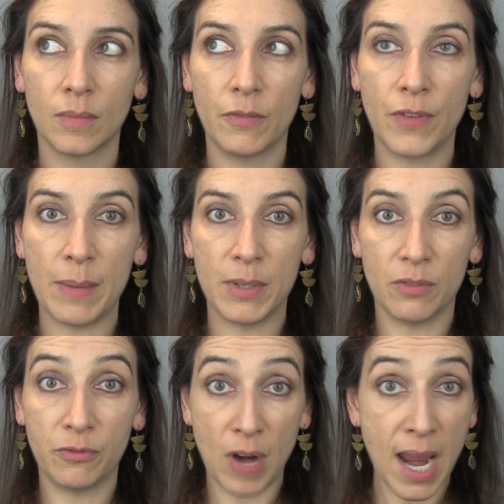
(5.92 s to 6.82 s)
a fair bit
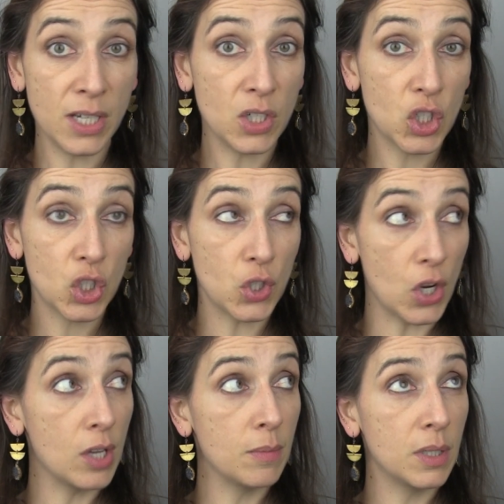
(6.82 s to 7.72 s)
of French,
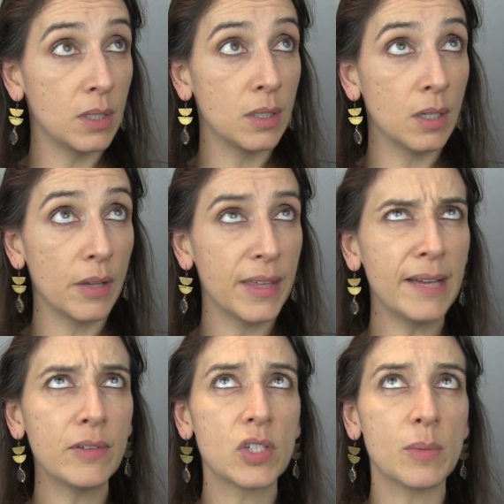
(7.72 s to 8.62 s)
German, I
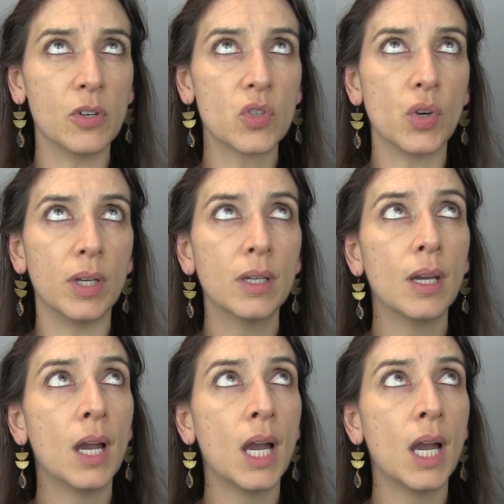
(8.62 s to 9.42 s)
think I've done some Austrian,